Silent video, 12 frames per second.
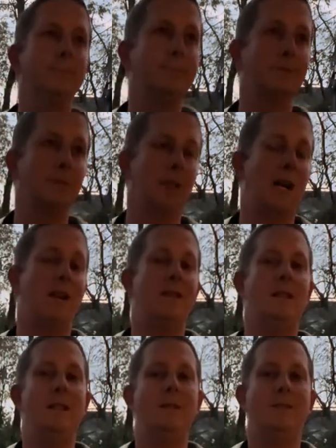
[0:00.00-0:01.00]
A lot of
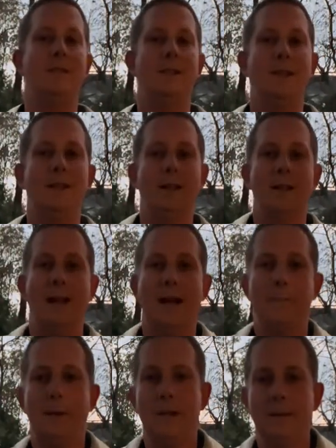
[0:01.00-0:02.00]
these, I've
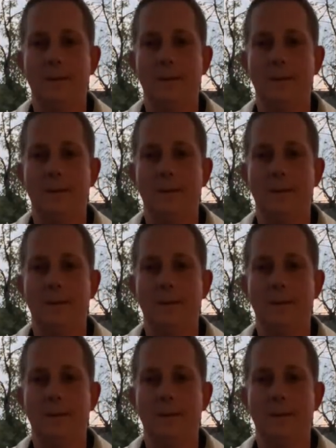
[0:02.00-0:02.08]
been